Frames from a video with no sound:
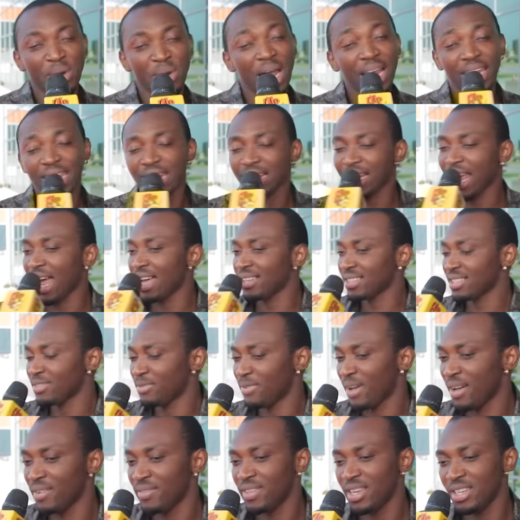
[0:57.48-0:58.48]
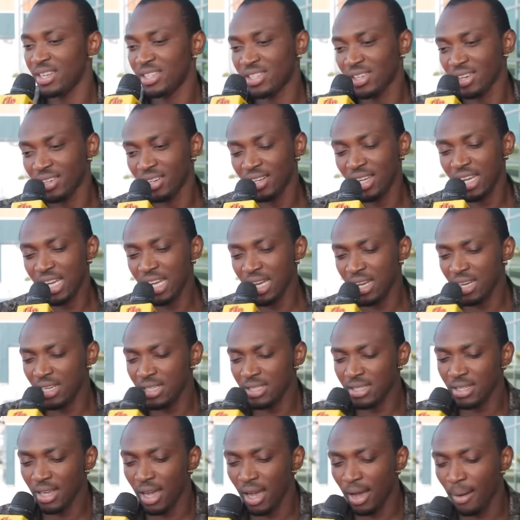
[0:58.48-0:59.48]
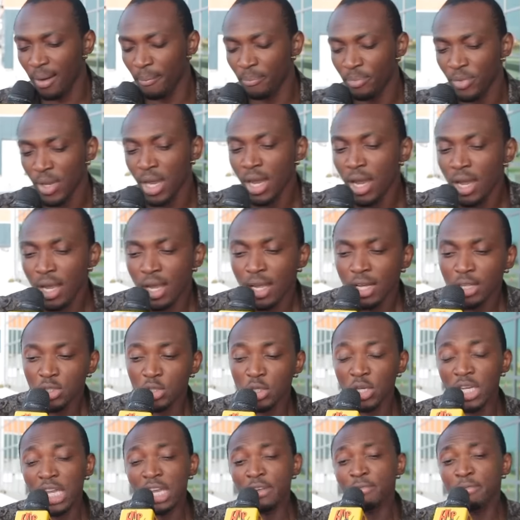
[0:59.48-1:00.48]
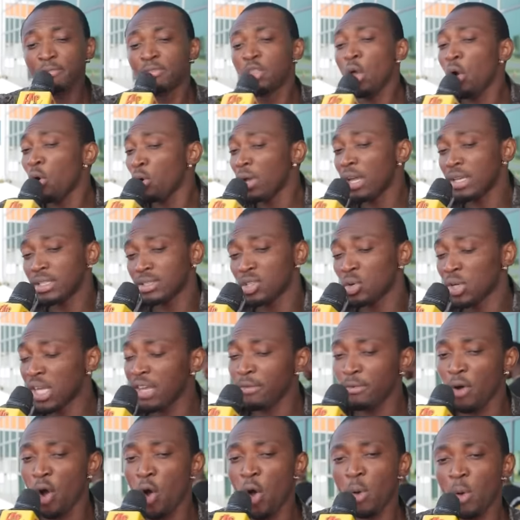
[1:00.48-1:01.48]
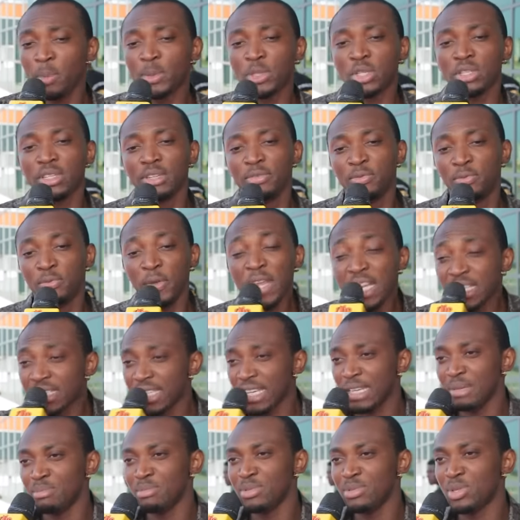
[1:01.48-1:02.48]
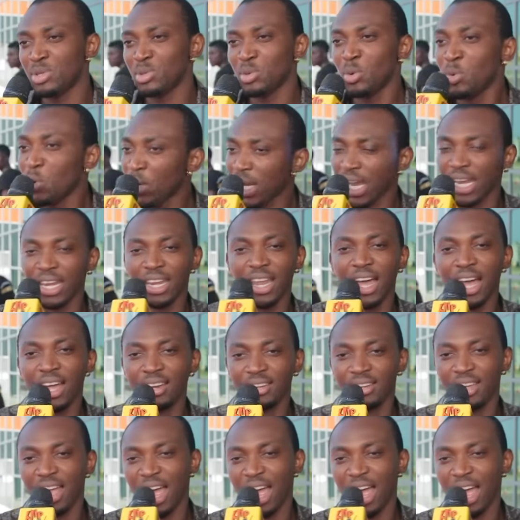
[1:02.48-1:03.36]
bracket cancer foundation, is um, to give though to give hope to the victims who cannot